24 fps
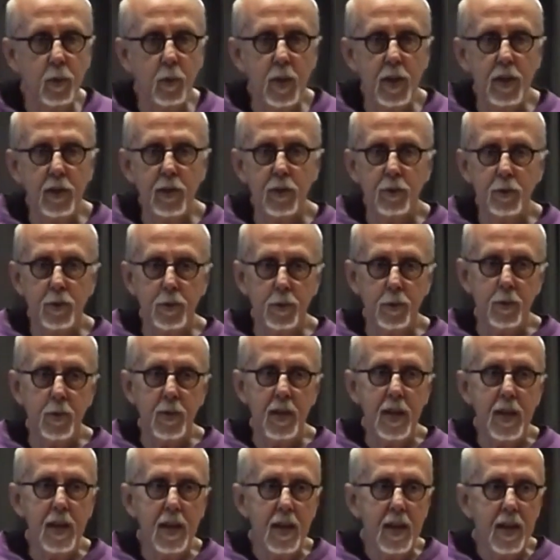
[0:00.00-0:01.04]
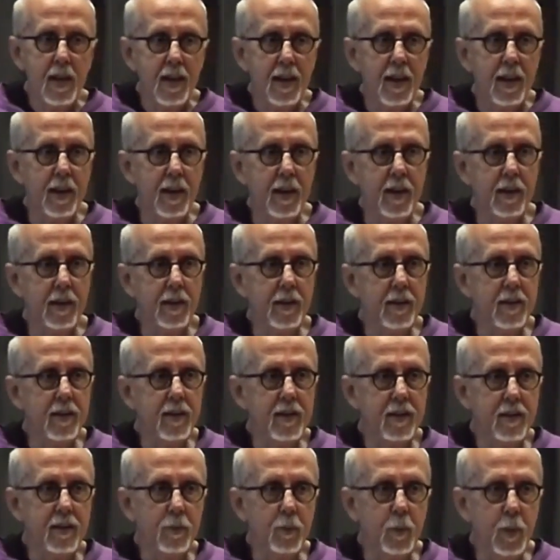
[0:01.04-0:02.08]
way through. And
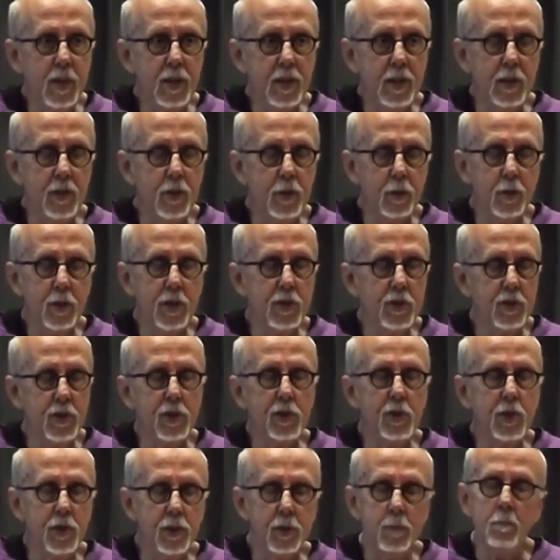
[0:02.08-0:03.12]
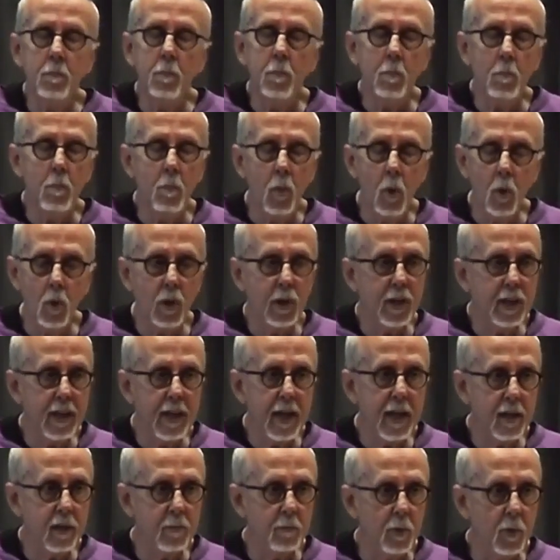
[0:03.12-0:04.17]
we can do this. This is more
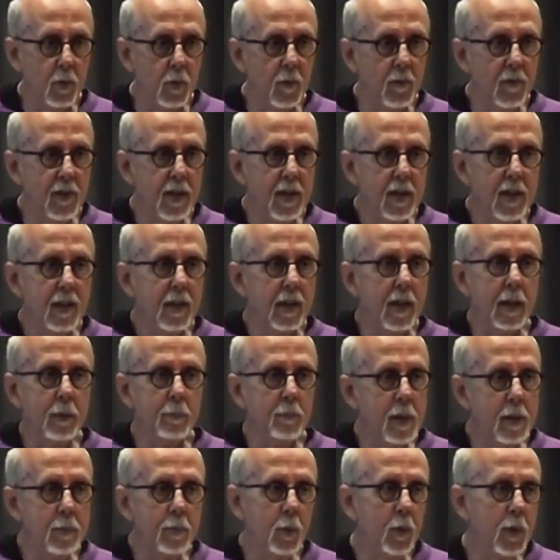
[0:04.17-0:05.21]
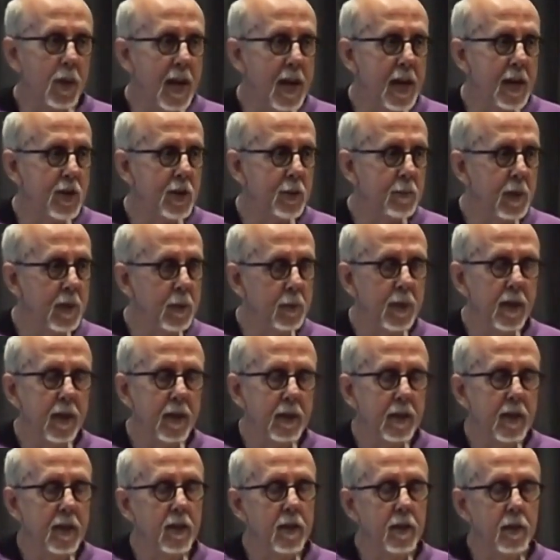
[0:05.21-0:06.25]
gettable. Like people would ask me when I
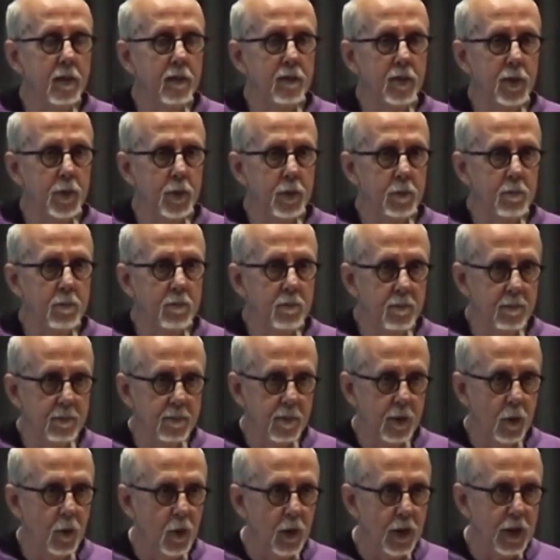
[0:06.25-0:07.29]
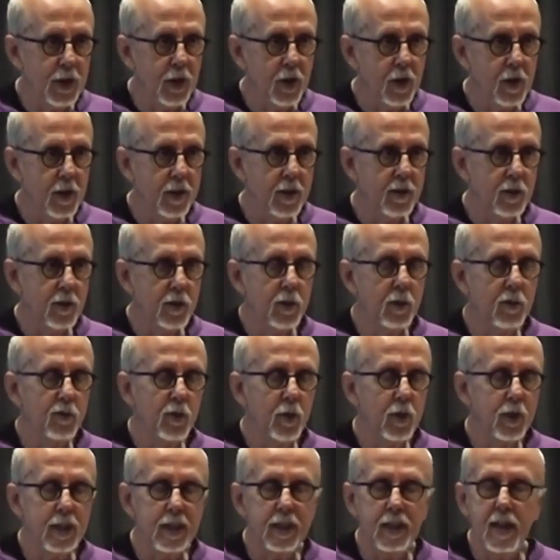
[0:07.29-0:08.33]
get interviewed early on in the
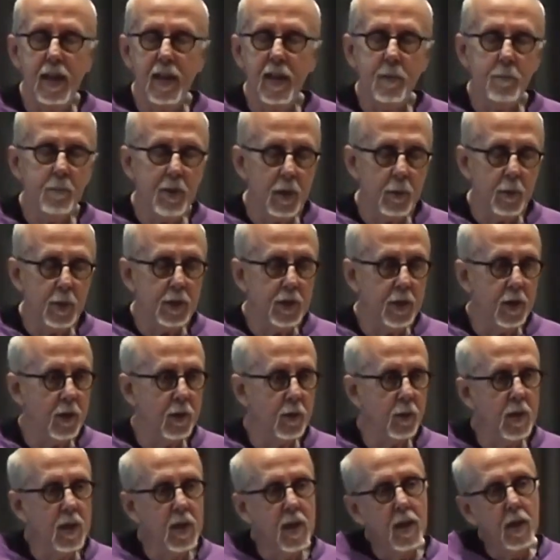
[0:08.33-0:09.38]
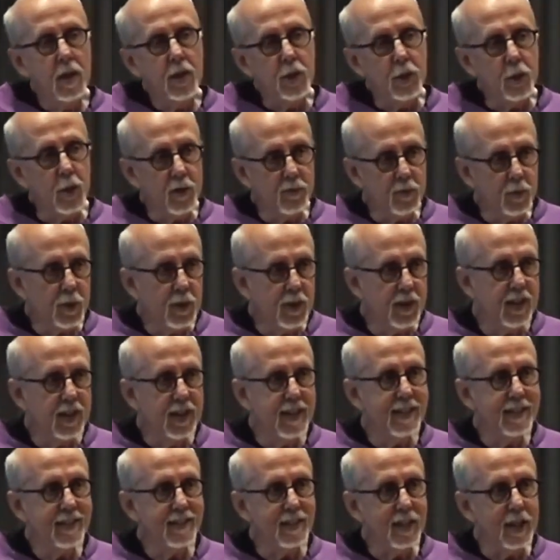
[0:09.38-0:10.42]
Tofurky game, they would go, do you ever
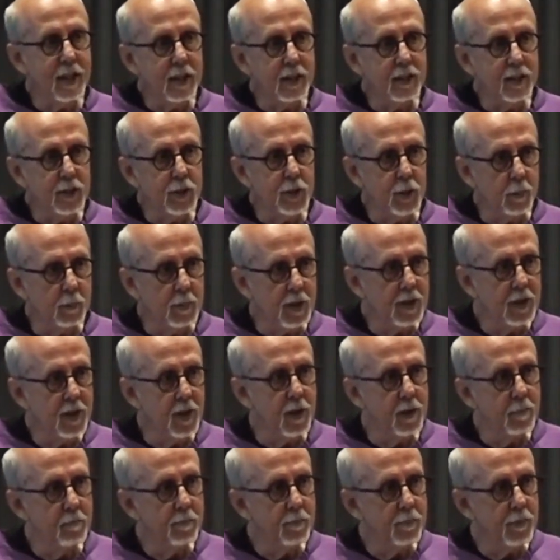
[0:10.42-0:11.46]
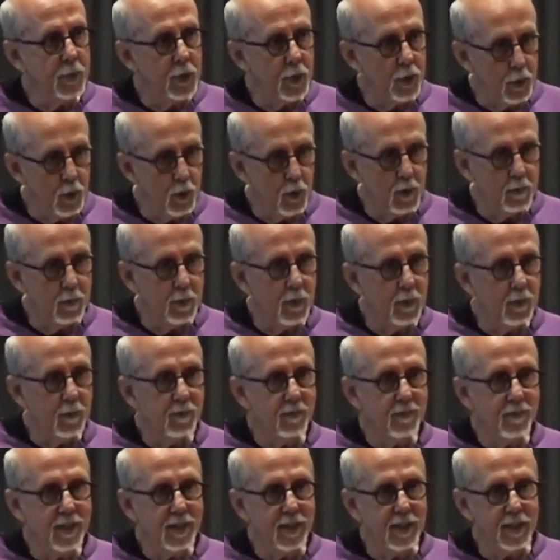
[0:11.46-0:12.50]
think like this will become the normal?
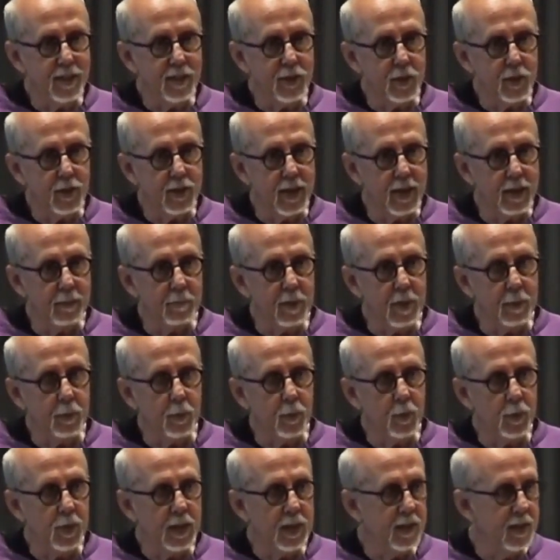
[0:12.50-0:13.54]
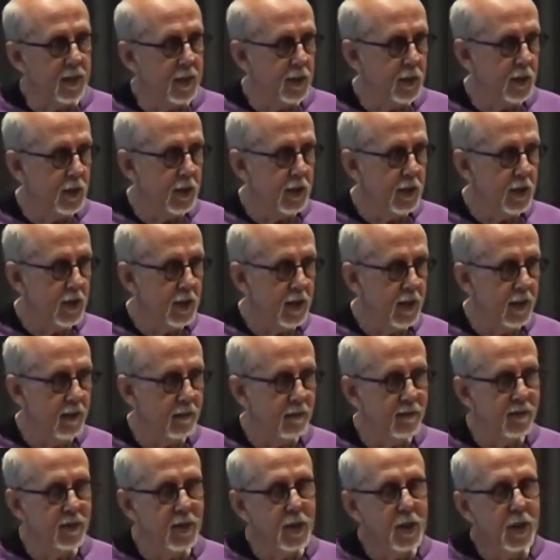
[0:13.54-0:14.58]
Is like people will eat this instead of